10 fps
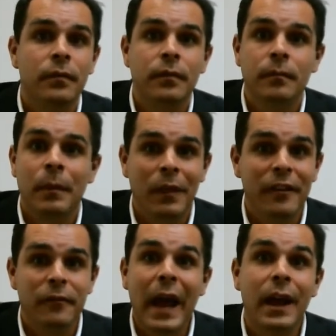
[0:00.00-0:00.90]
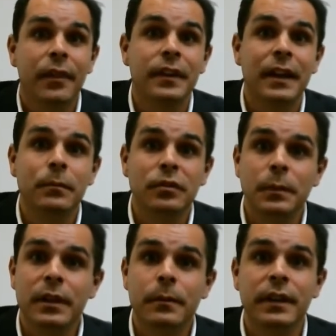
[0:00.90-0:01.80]
my life path enables me
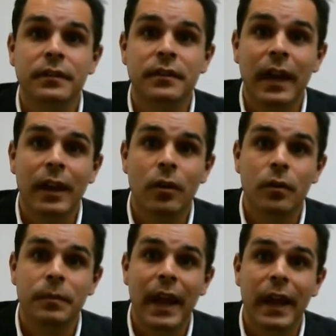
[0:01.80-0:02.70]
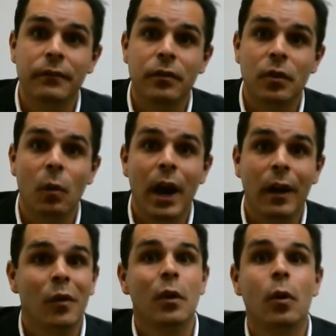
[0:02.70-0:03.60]
to be a stay-at-home dad for a while,